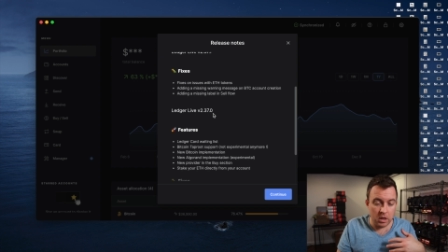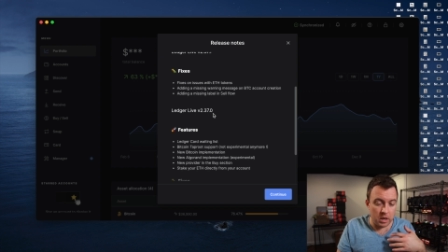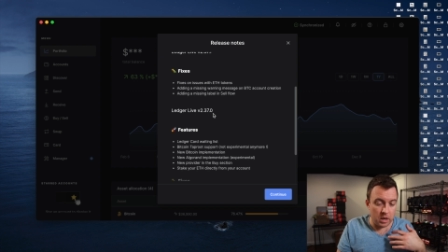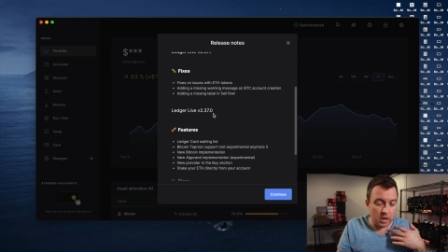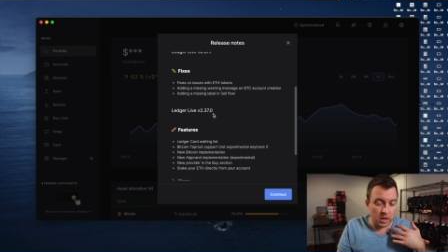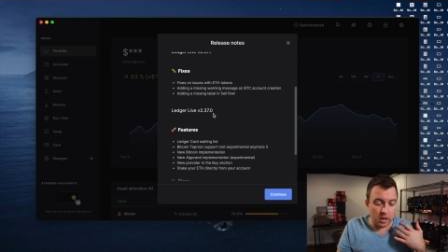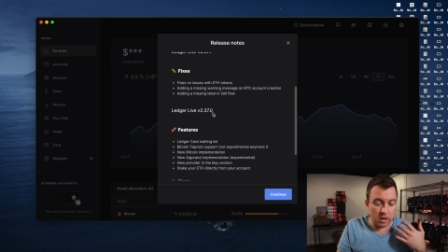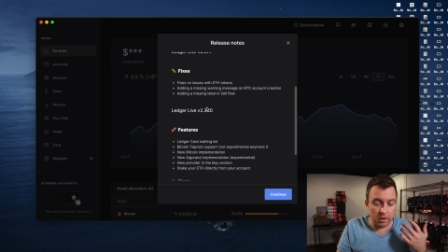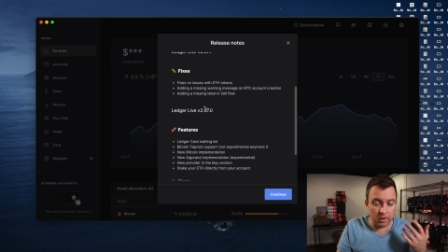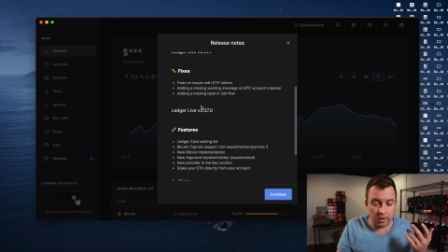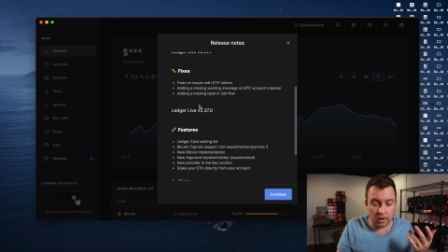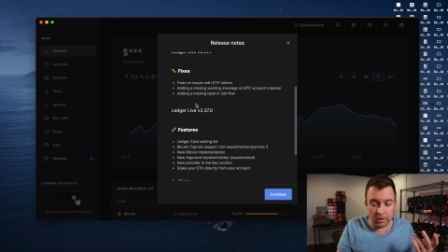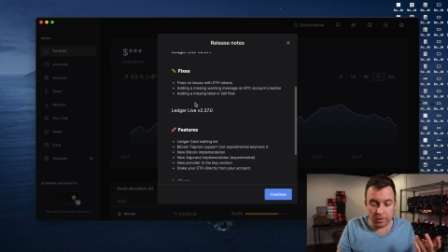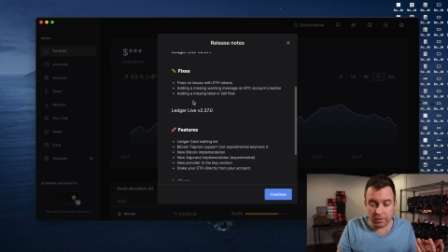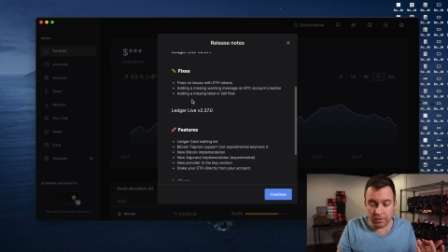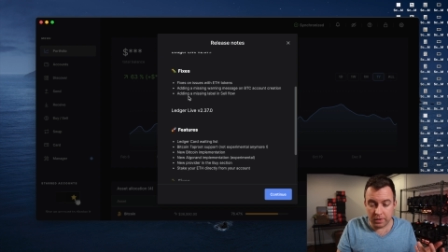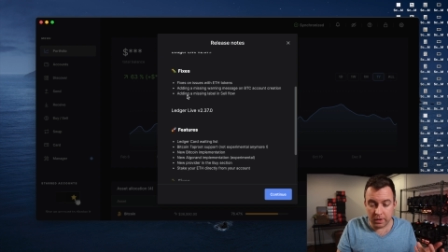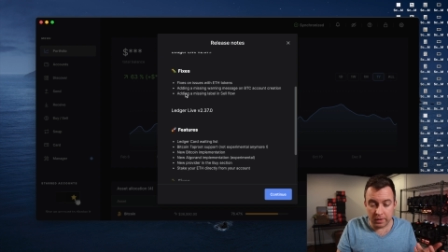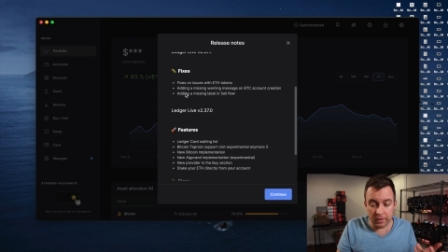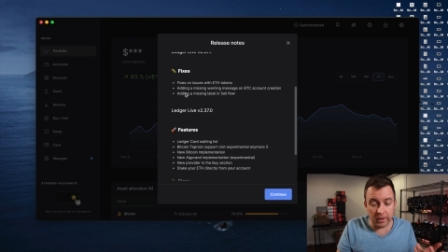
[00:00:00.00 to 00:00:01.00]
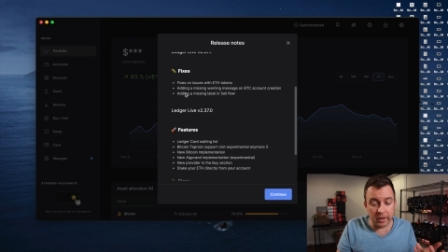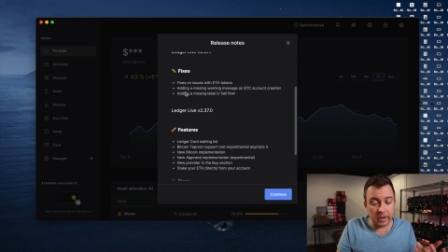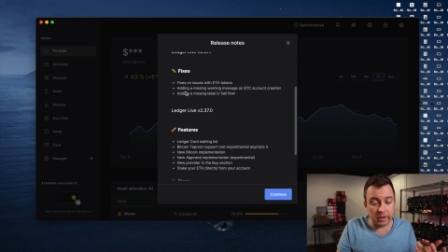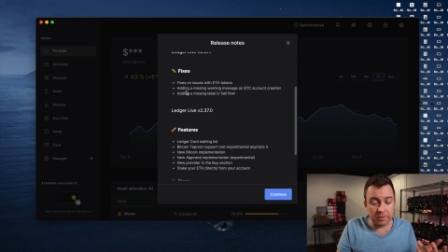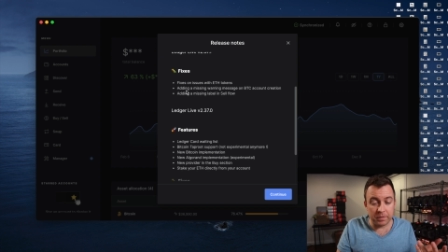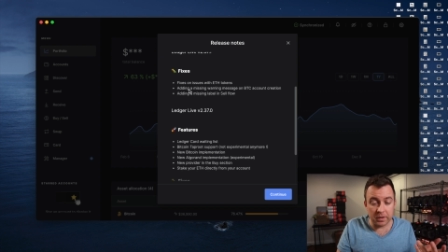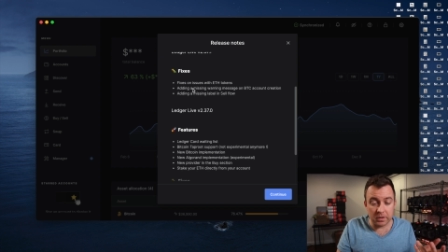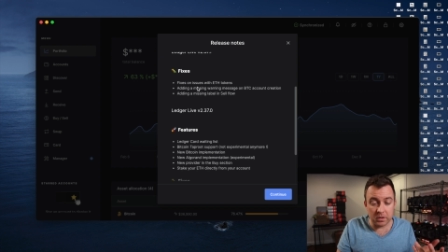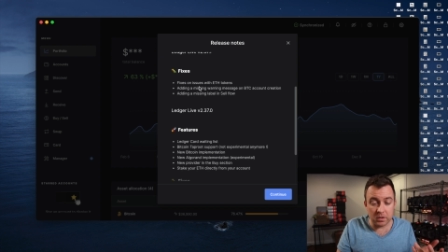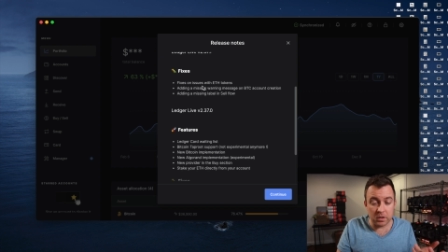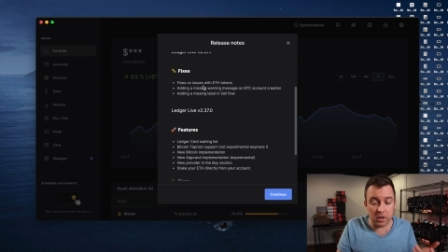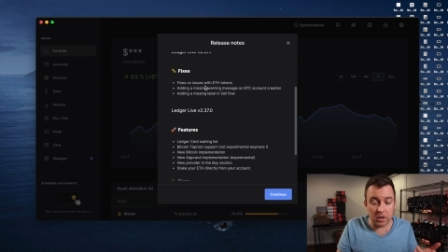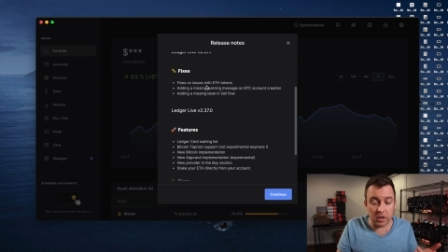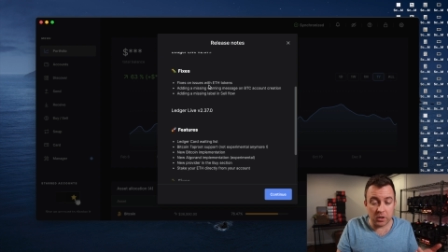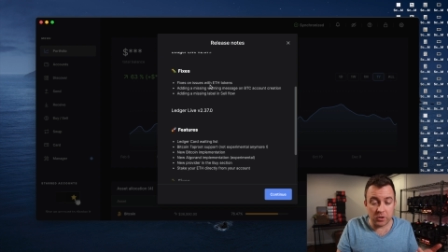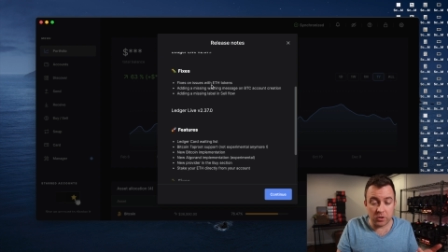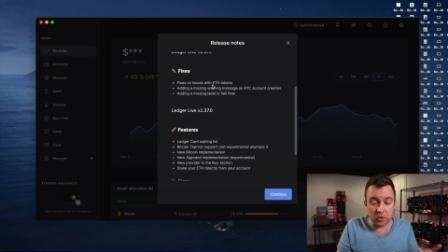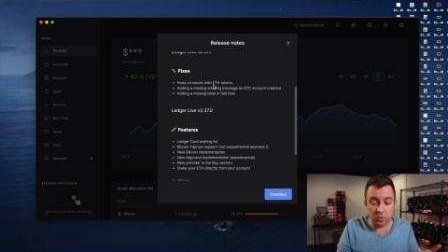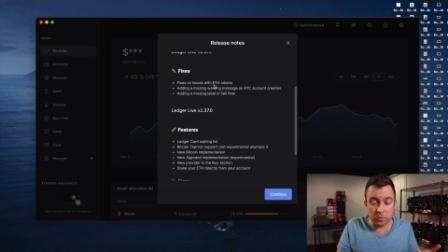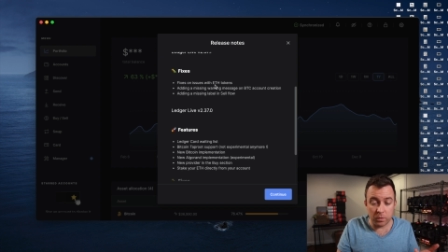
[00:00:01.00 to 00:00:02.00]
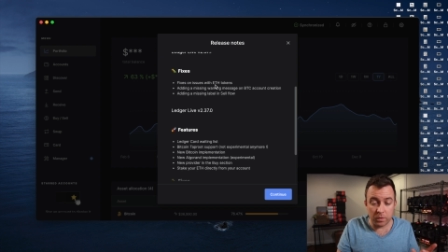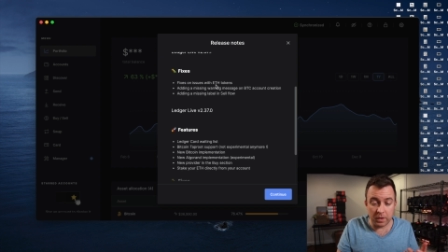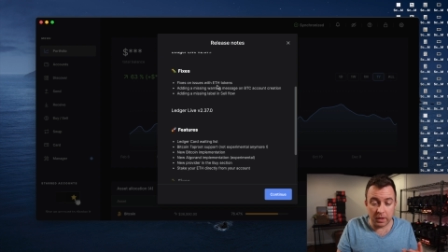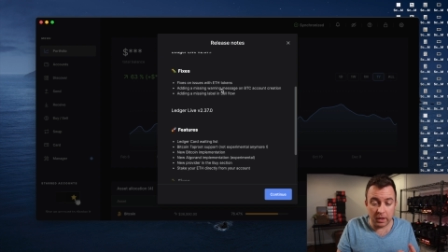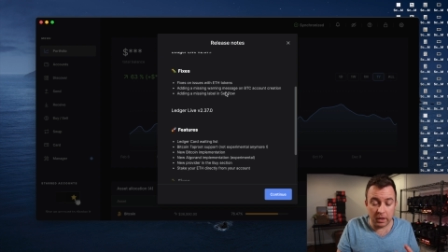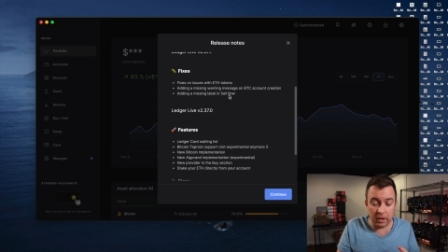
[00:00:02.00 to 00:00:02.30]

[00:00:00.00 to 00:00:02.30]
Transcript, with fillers: other than like fixes on issues with